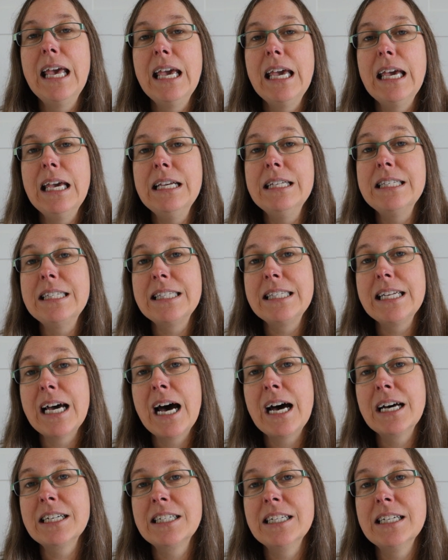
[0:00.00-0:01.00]
He's
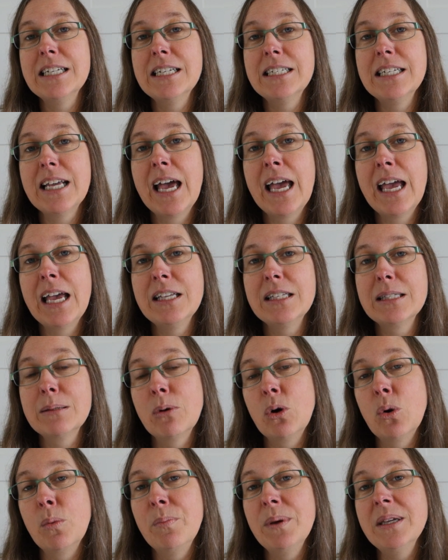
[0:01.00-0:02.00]
started a
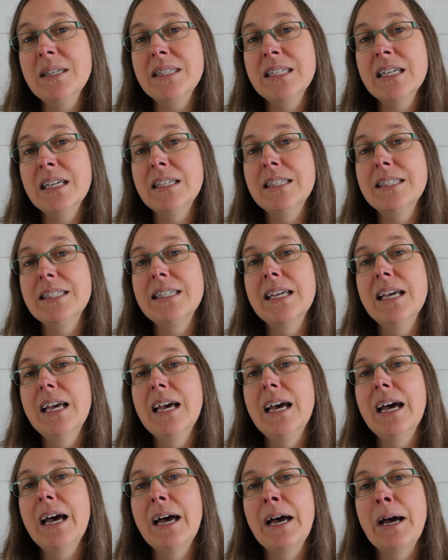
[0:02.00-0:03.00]
small business
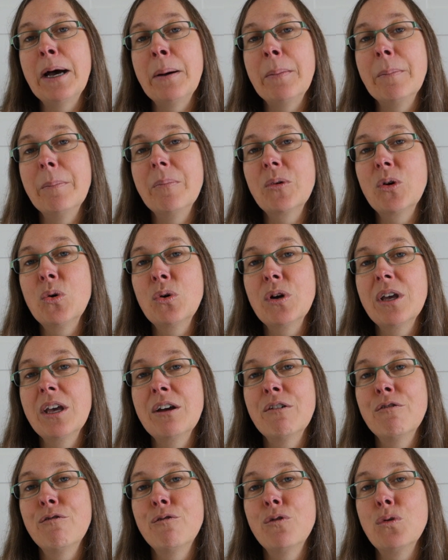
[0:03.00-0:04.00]

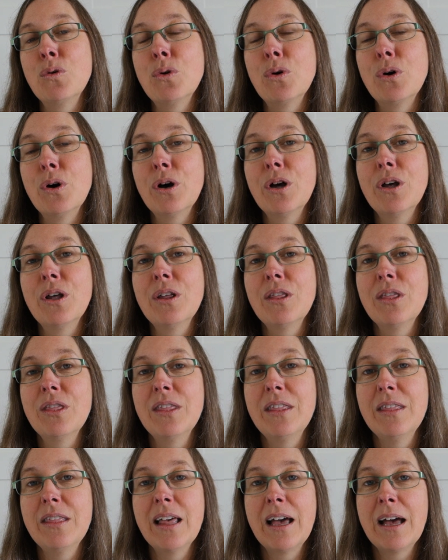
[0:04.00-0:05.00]
cooking for
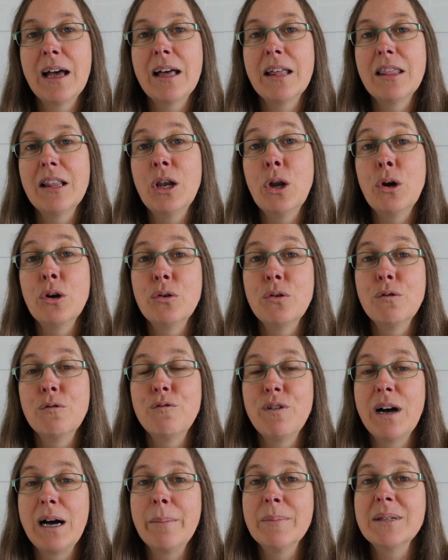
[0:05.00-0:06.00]
the local
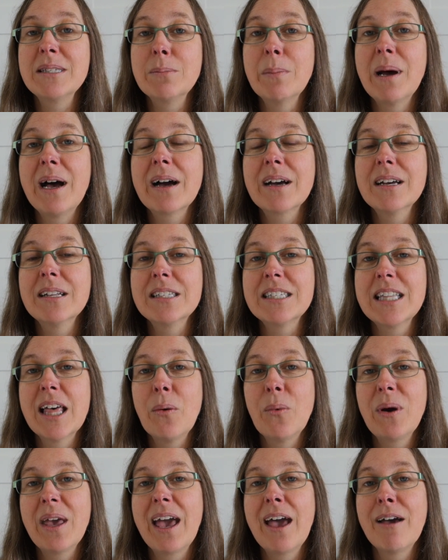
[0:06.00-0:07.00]
farmers markets
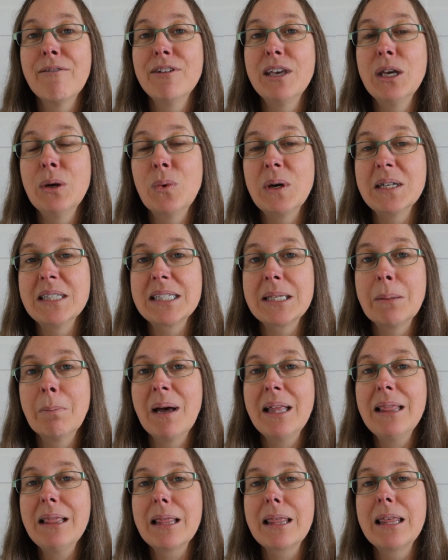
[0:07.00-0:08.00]
that we have here once a
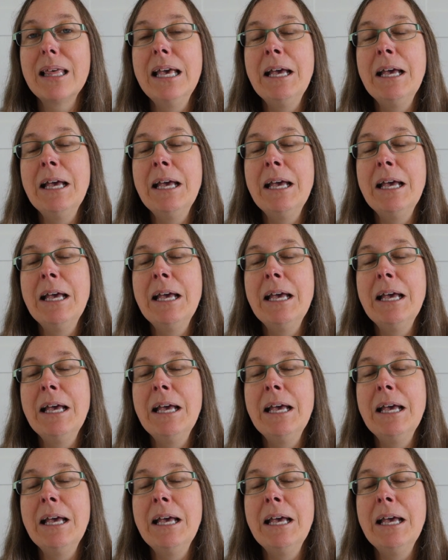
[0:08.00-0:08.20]
month.